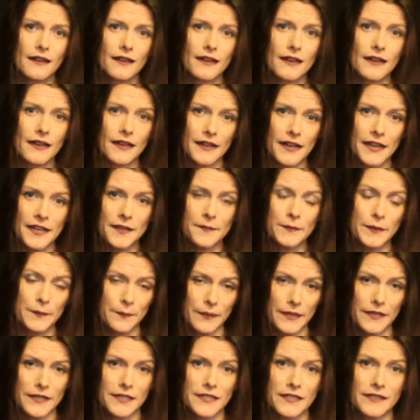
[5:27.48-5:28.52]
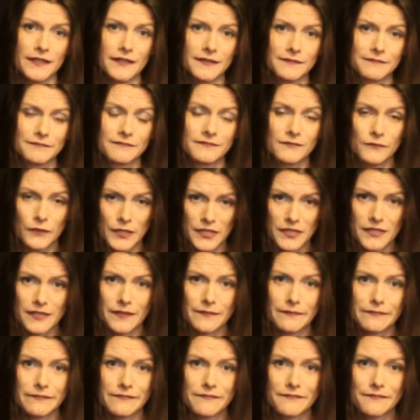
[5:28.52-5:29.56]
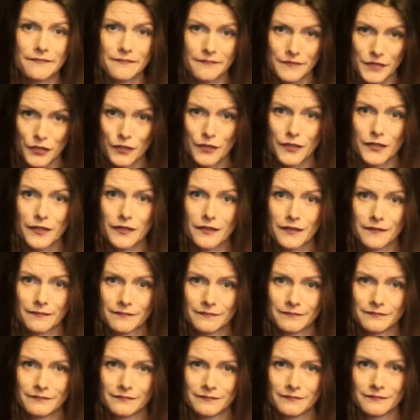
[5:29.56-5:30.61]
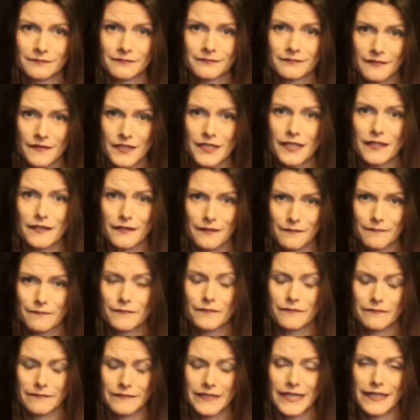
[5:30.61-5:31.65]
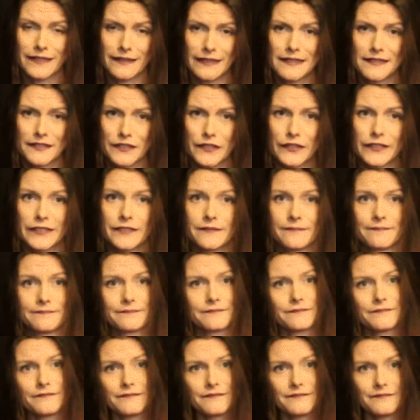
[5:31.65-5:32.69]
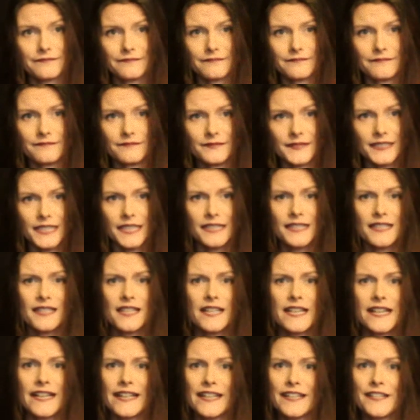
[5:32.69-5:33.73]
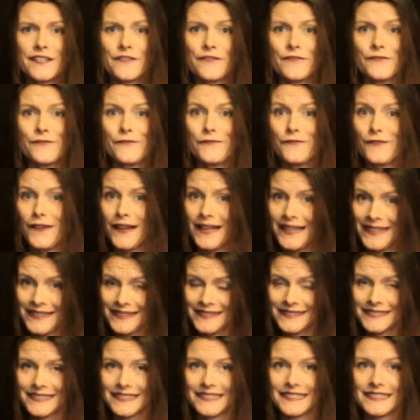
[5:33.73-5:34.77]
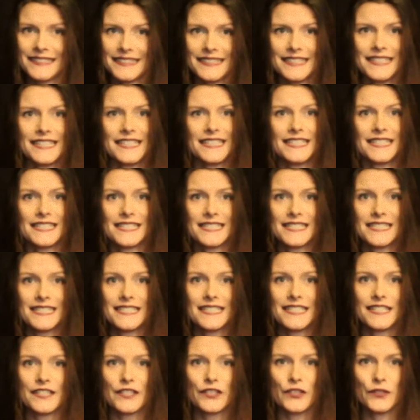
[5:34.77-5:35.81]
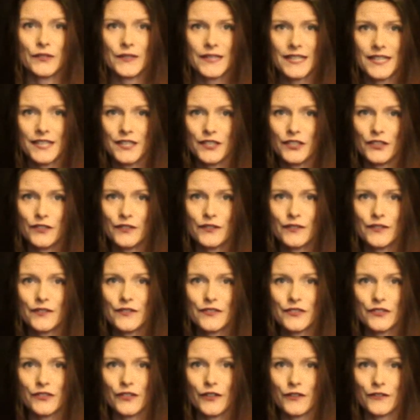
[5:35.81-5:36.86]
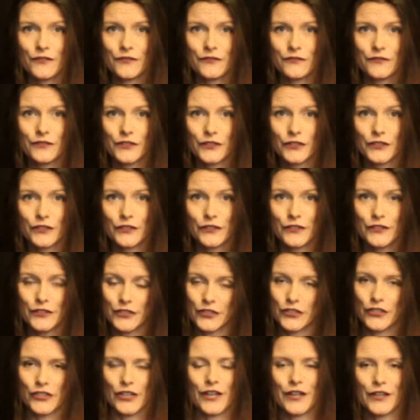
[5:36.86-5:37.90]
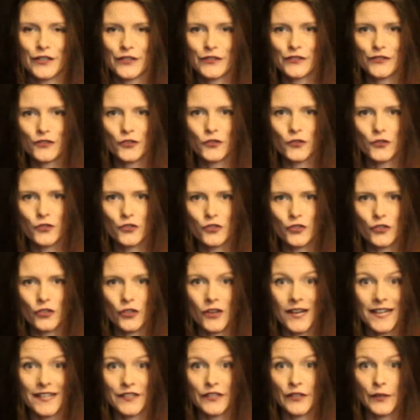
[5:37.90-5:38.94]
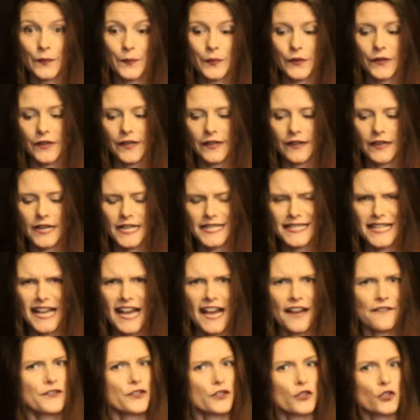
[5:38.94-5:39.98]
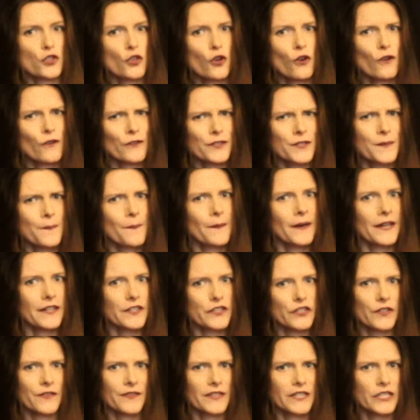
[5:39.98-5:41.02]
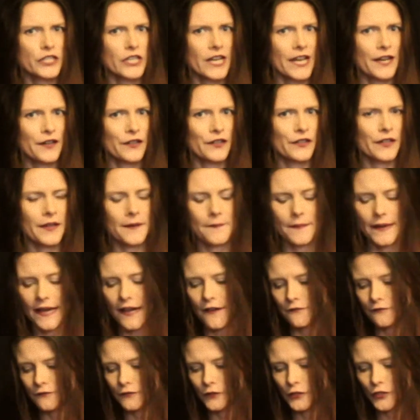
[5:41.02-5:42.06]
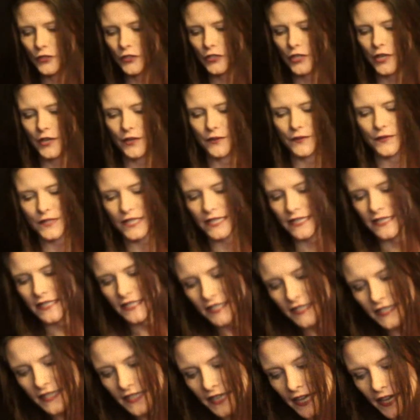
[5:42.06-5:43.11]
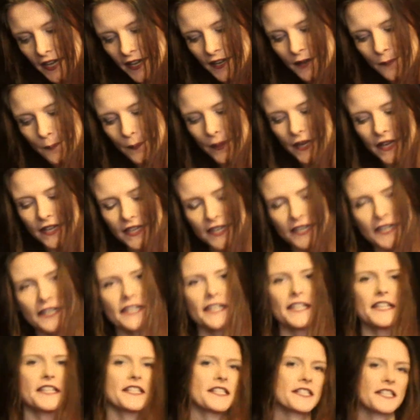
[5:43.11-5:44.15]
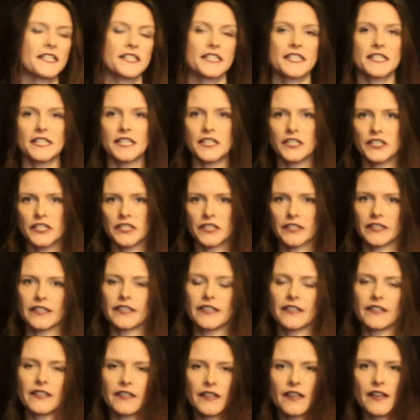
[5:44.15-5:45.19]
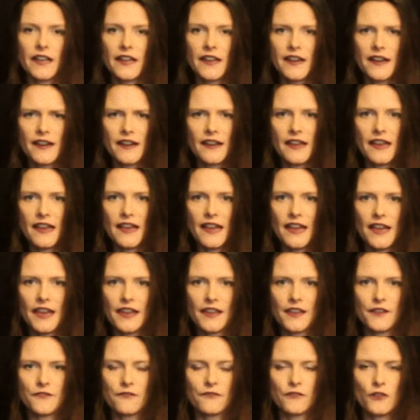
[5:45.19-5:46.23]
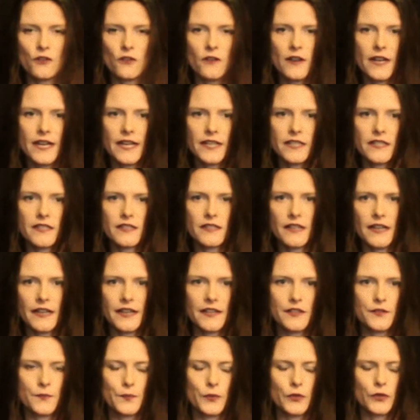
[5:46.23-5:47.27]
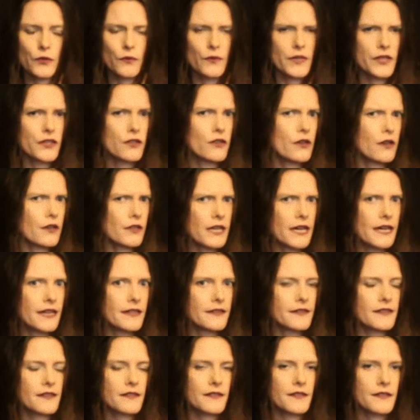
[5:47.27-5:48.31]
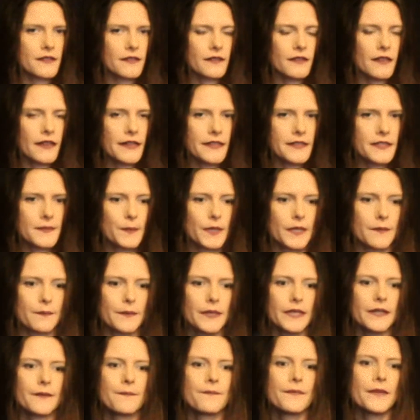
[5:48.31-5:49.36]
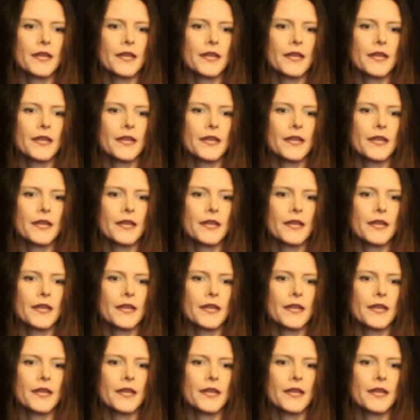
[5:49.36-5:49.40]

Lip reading: And I am imparting wisdom to you. So deadlines are good. And finally, you can use your Flute journal to track your progress. I haven't talked much on the channel about Flute journals as yet, but it is essentially an A4 exercise book with no lines, because lines bug me,